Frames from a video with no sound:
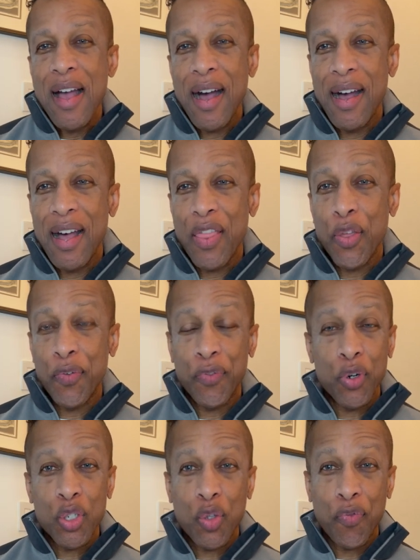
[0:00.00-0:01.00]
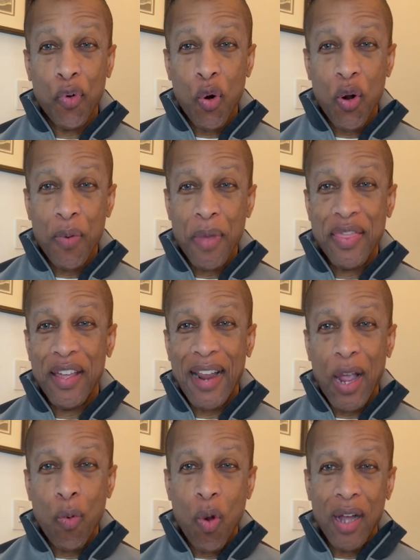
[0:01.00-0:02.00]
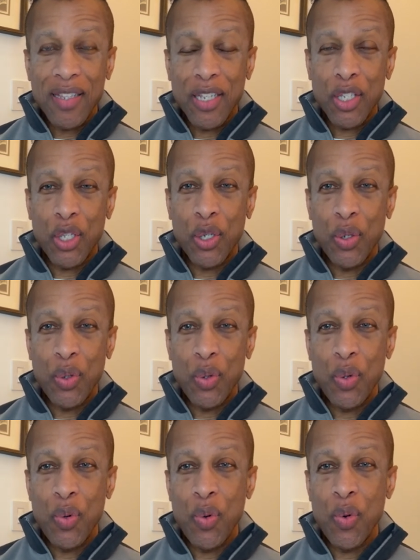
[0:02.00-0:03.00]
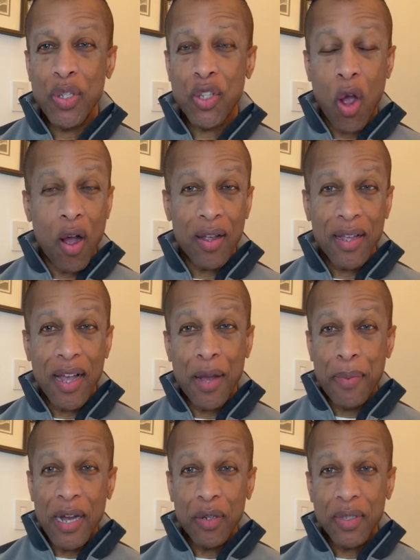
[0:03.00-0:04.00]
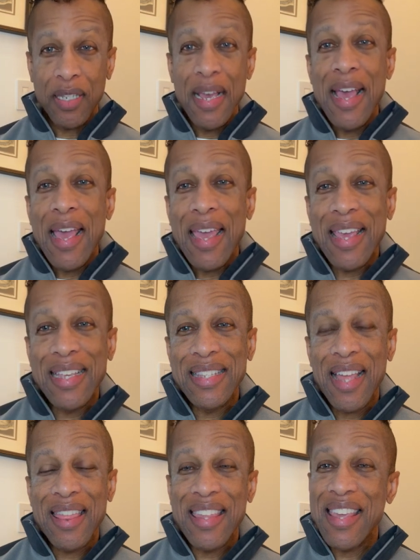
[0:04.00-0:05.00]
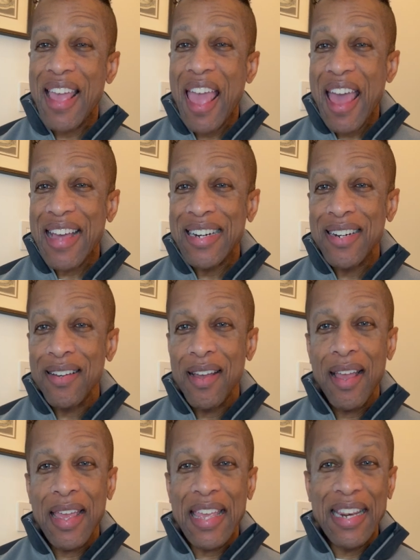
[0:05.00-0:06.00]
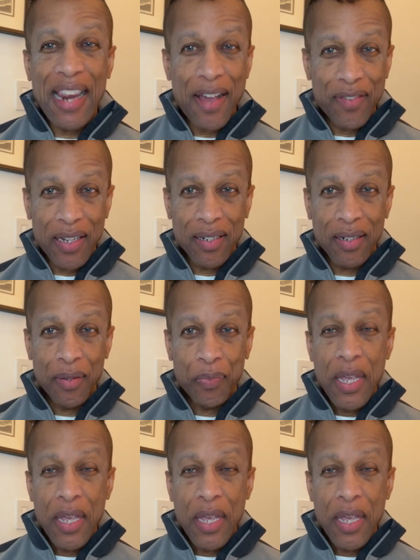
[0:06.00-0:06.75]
The first form that I want to talk about is the N11.